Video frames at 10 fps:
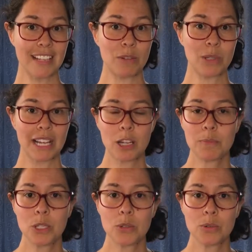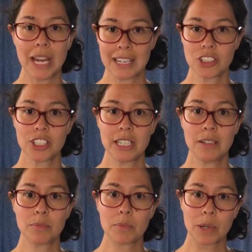that will help you
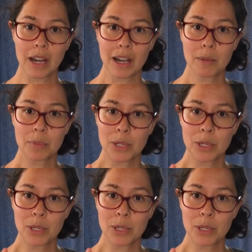actually uh,